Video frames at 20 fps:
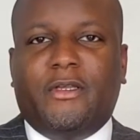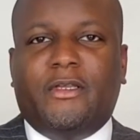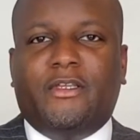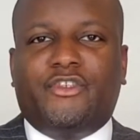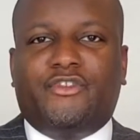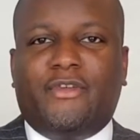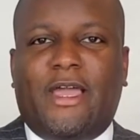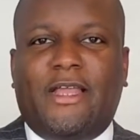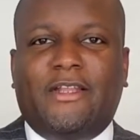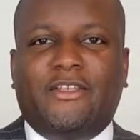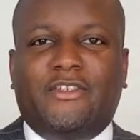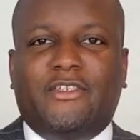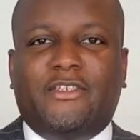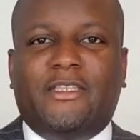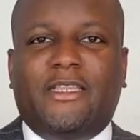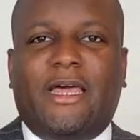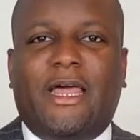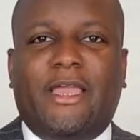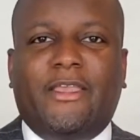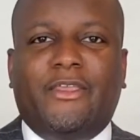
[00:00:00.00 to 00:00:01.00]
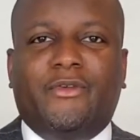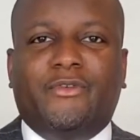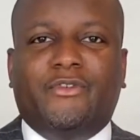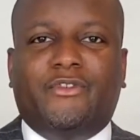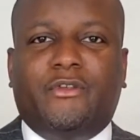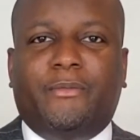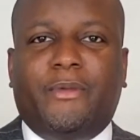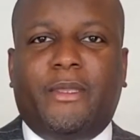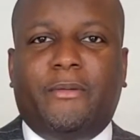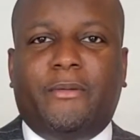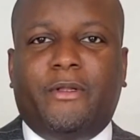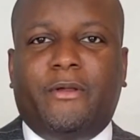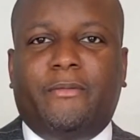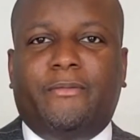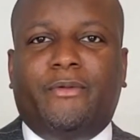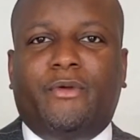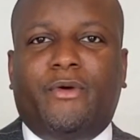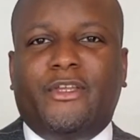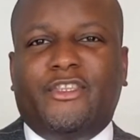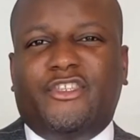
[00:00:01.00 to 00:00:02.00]
strategies that I use to be able to
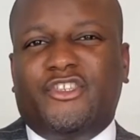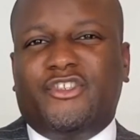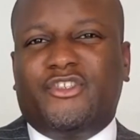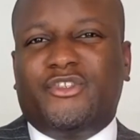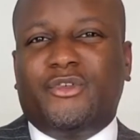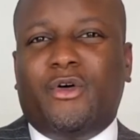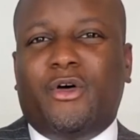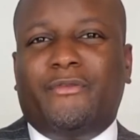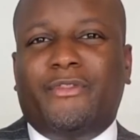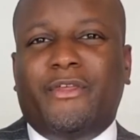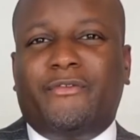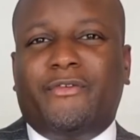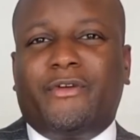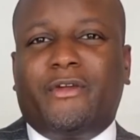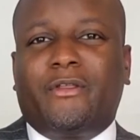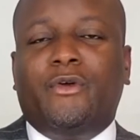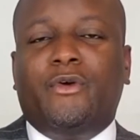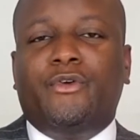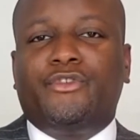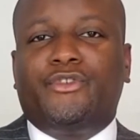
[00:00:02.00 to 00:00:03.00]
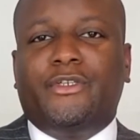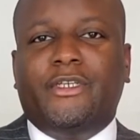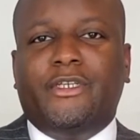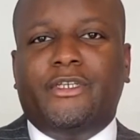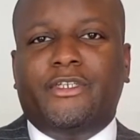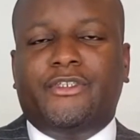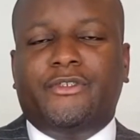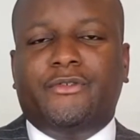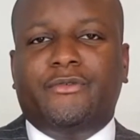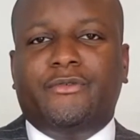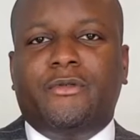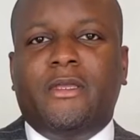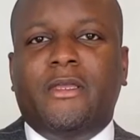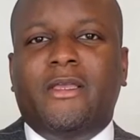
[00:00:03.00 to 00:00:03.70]
employ to solve their foreclosure issue,